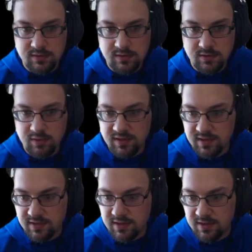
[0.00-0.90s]
Three
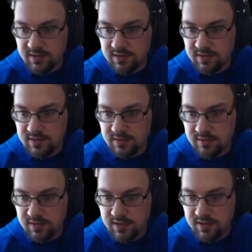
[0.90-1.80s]

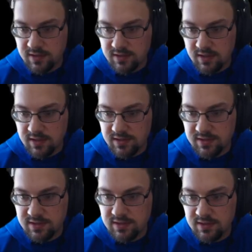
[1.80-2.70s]
centaurs
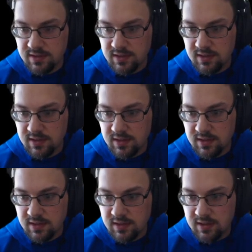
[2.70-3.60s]
lost.
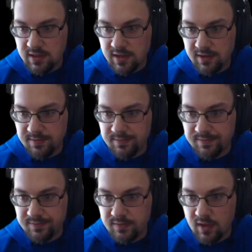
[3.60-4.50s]
Okay.
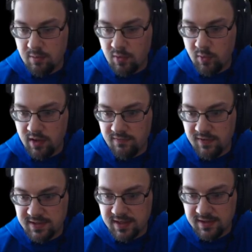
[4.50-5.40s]
But we can
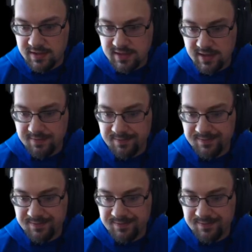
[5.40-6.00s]
fix that this time.